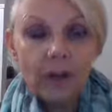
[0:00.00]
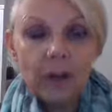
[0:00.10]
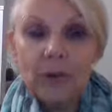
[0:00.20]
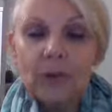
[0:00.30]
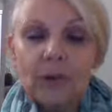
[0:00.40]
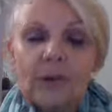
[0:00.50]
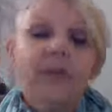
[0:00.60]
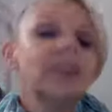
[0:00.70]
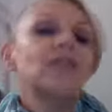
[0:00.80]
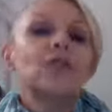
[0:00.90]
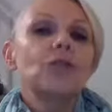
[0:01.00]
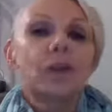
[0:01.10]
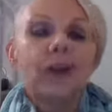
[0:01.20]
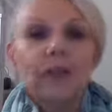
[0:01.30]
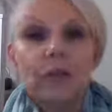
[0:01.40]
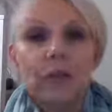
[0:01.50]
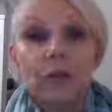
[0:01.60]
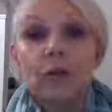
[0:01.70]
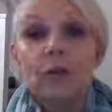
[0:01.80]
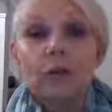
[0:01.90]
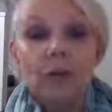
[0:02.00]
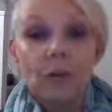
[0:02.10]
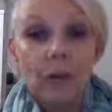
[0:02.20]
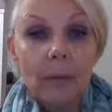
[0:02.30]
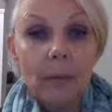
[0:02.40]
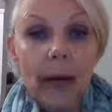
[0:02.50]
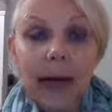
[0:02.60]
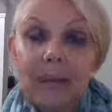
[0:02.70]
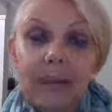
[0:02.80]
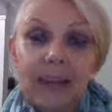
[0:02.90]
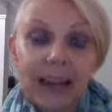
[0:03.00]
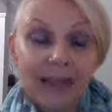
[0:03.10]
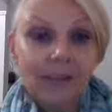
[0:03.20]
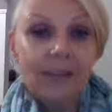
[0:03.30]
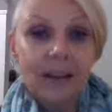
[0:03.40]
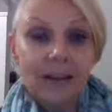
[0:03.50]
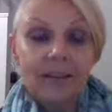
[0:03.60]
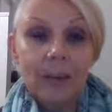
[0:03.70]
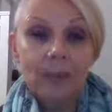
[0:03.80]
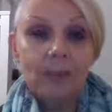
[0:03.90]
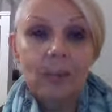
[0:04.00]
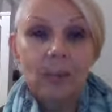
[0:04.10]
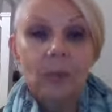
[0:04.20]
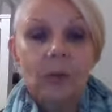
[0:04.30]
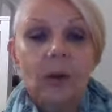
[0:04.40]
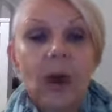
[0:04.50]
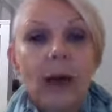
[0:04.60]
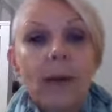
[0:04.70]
And I'm not saying this to excuse behavior that isn't acceptable.